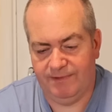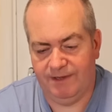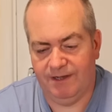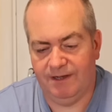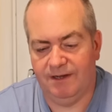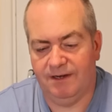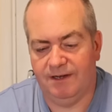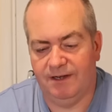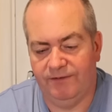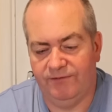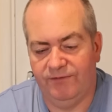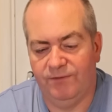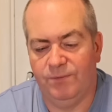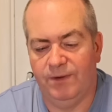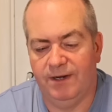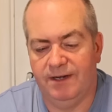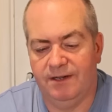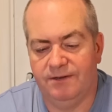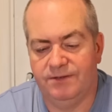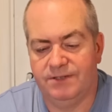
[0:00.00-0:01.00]
Oh, okay, for
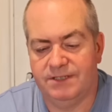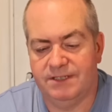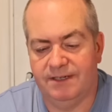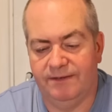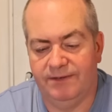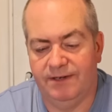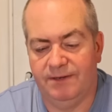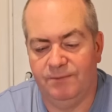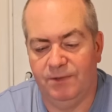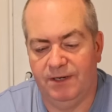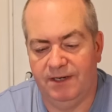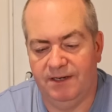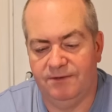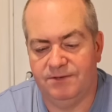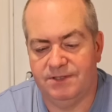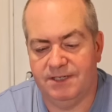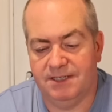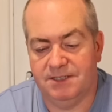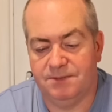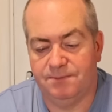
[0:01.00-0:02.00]
Windows 7 and
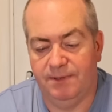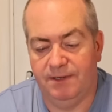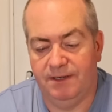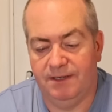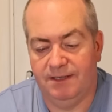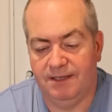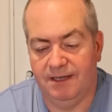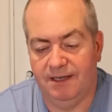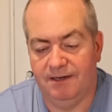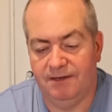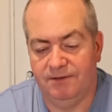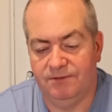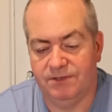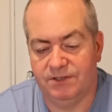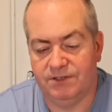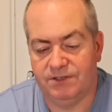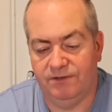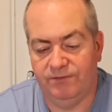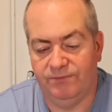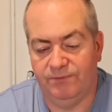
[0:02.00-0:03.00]
Windows XP, download
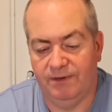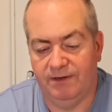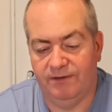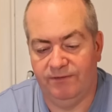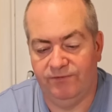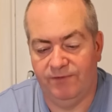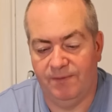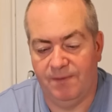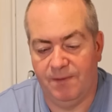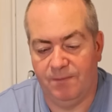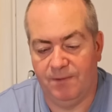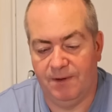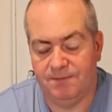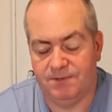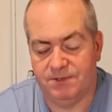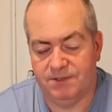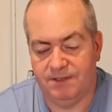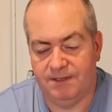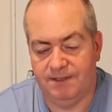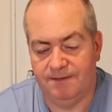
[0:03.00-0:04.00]
the software from the
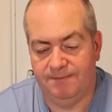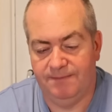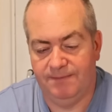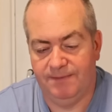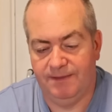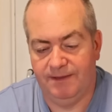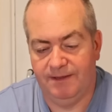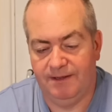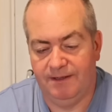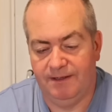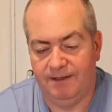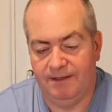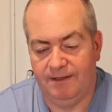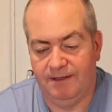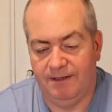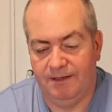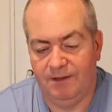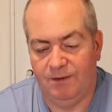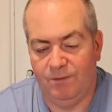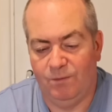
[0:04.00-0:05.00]
website.
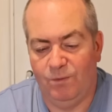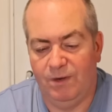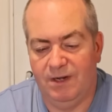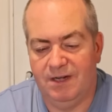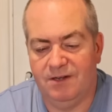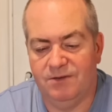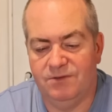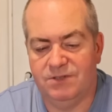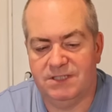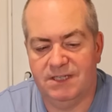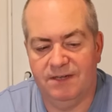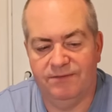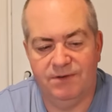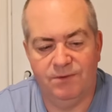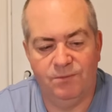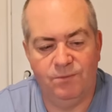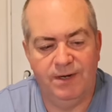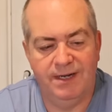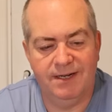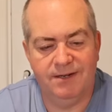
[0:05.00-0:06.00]
Windows 7
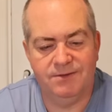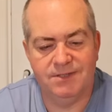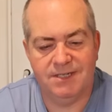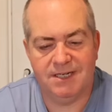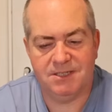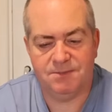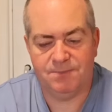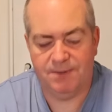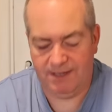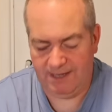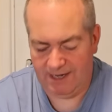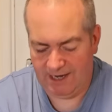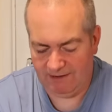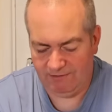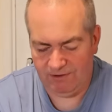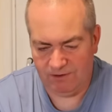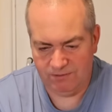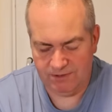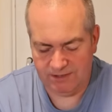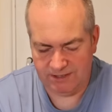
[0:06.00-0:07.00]
and Windows XP,
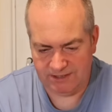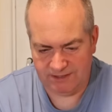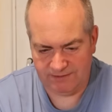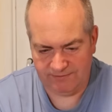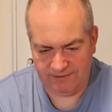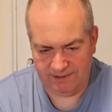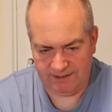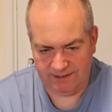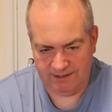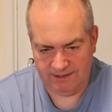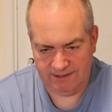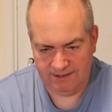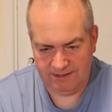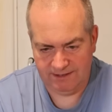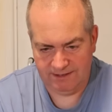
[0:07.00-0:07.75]
how old is this thing?